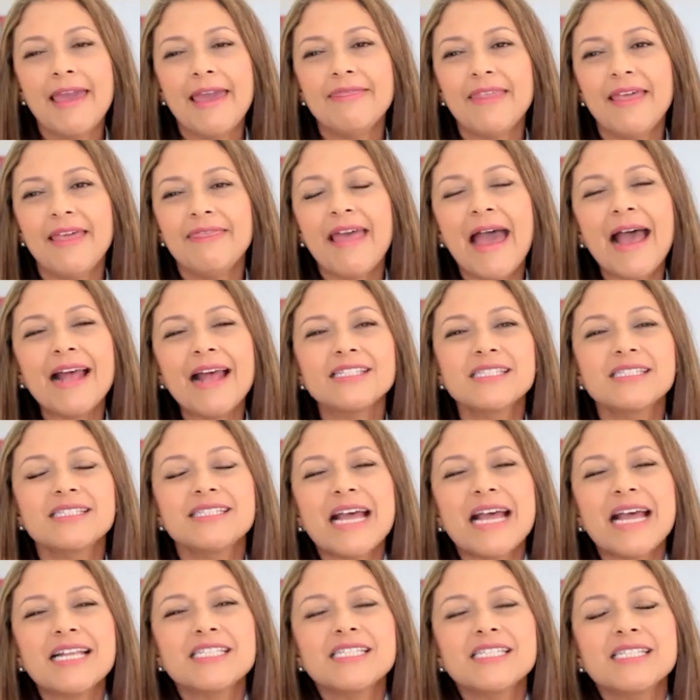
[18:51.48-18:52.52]

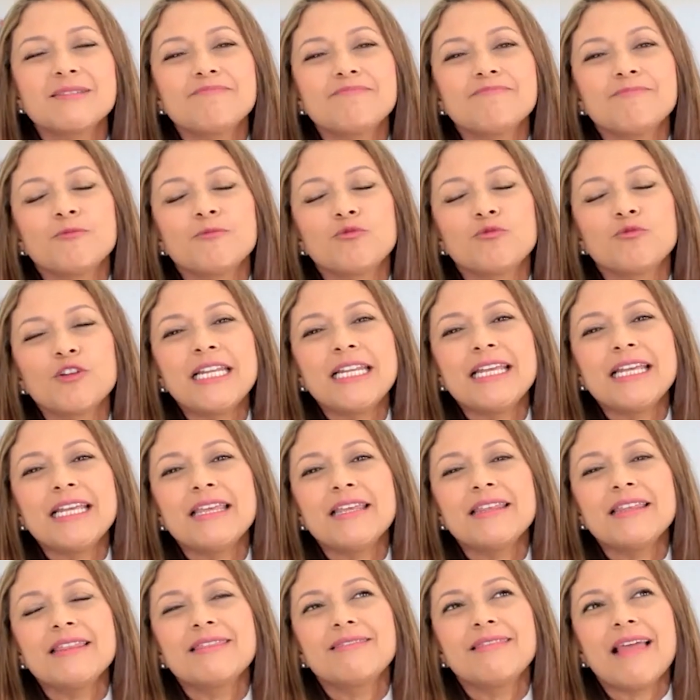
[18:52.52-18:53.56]
that's
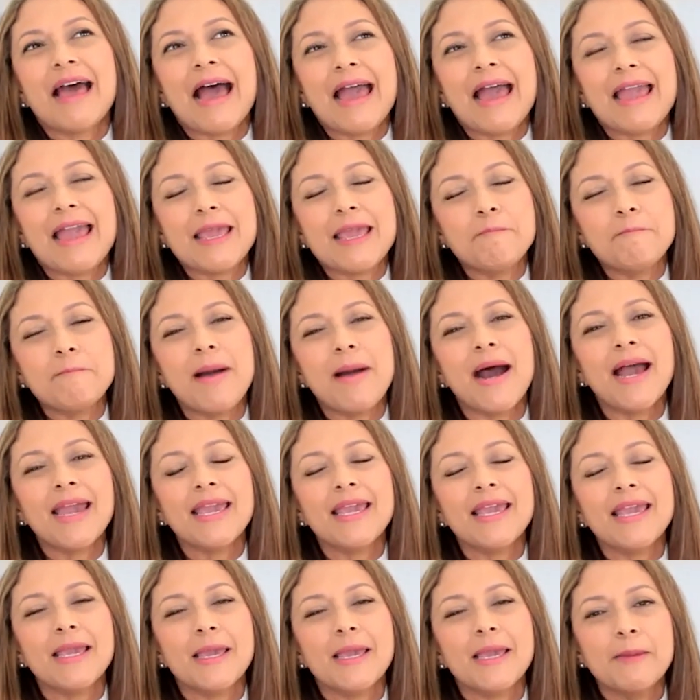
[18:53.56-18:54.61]
really, in
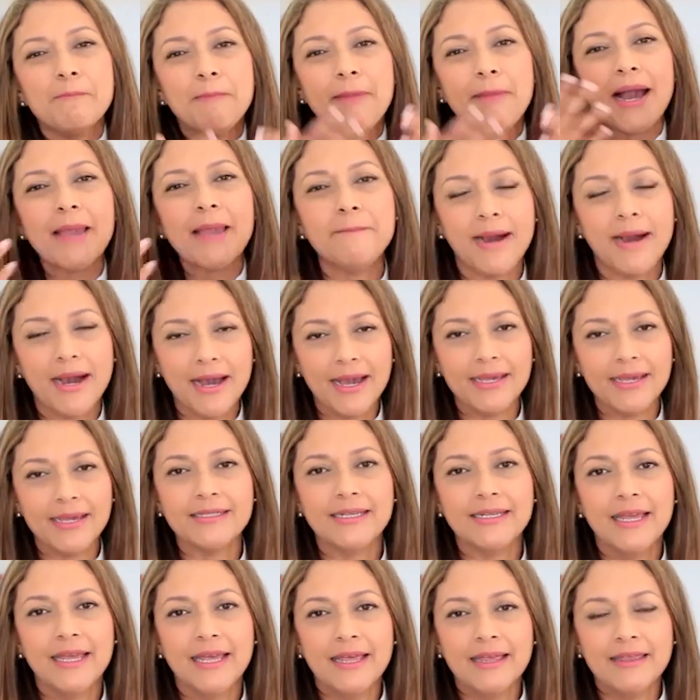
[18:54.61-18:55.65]
my
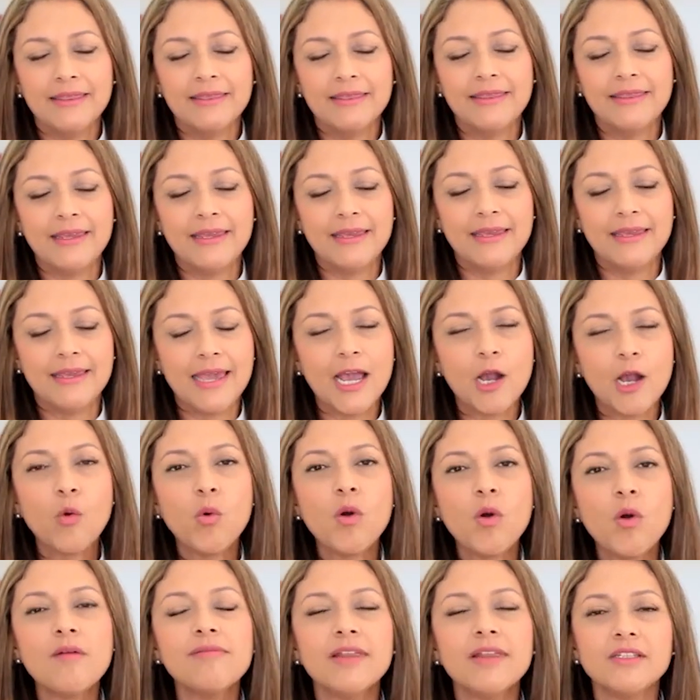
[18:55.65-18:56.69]
mind, the
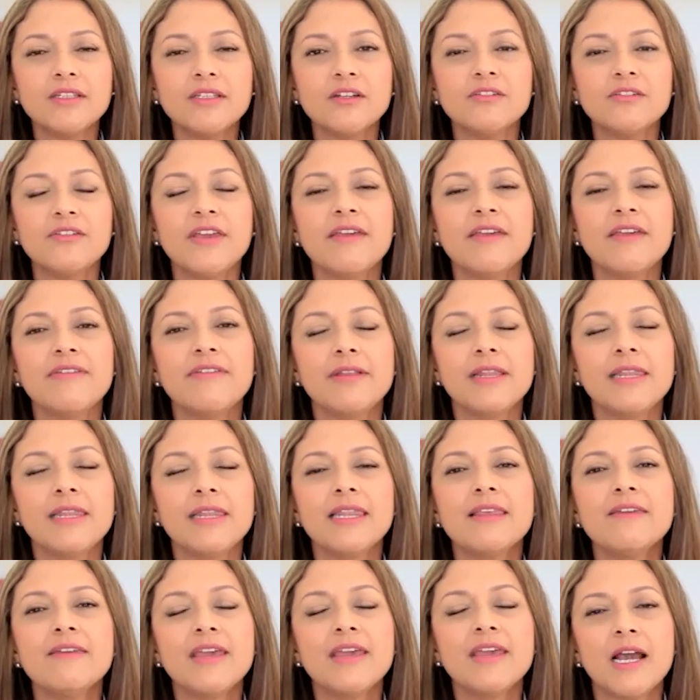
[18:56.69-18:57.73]
equivalent of
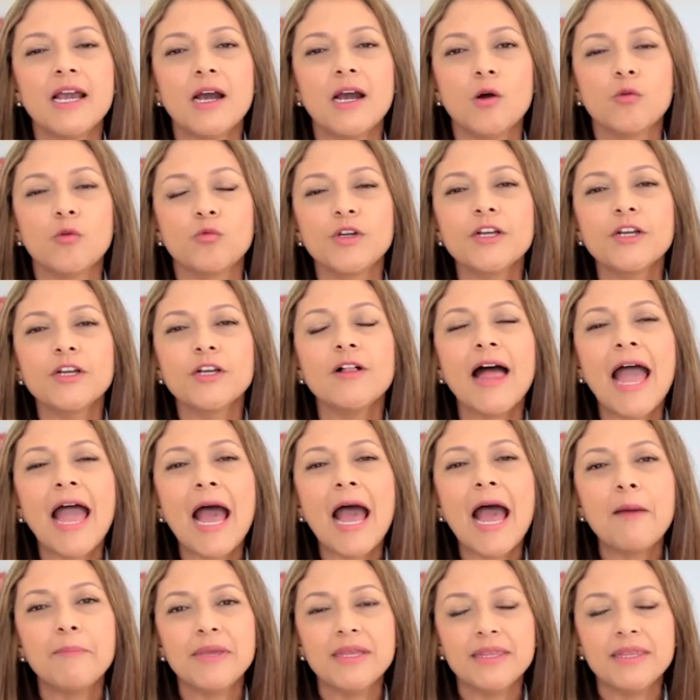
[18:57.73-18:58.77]
living a real
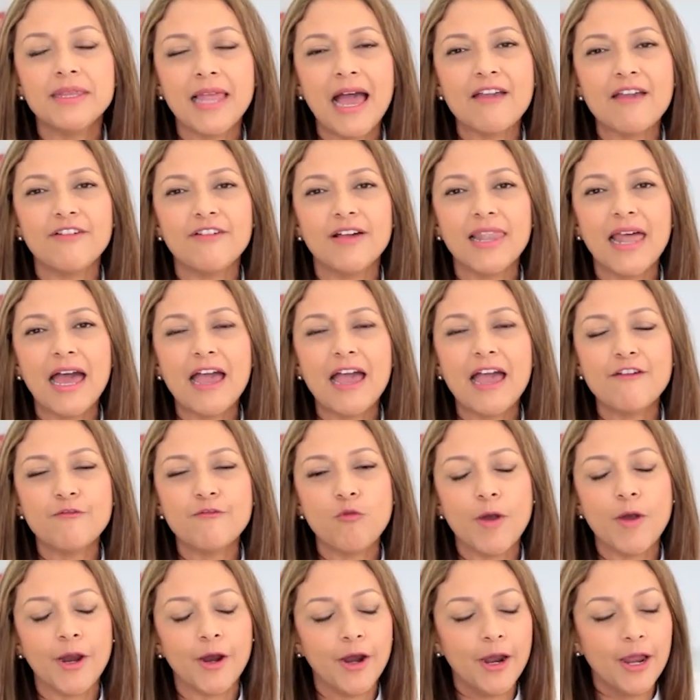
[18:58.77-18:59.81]
happy life, a life
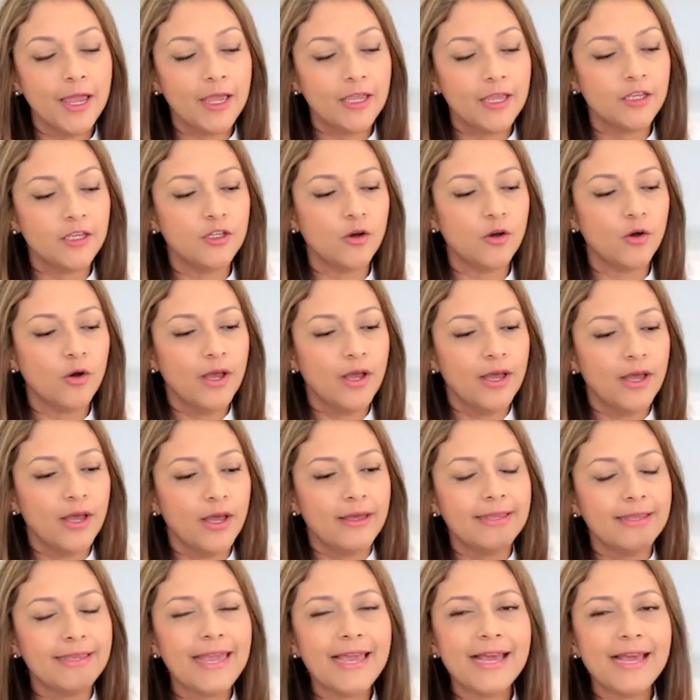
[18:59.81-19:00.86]
where,
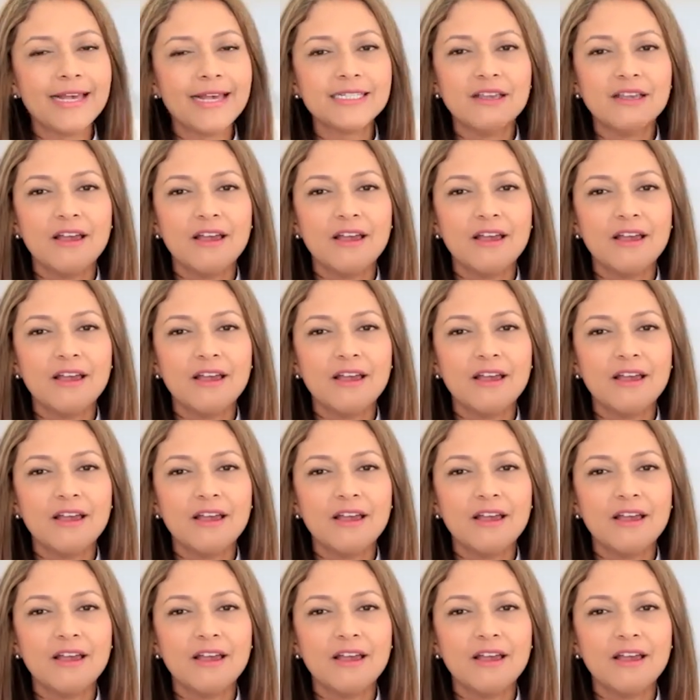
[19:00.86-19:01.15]
yes,